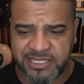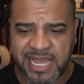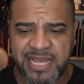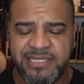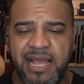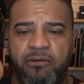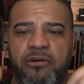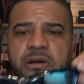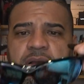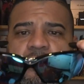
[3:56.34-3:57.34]
these guys out.
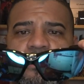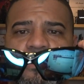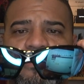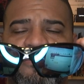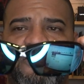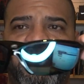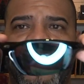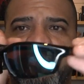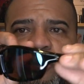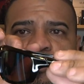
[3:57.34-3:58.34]

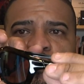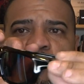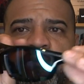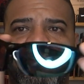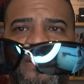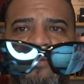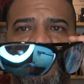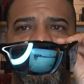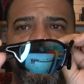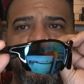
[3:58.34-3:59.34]
Very cool.
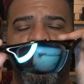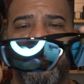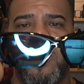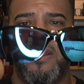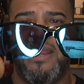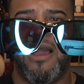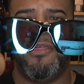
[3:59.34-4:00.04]
Now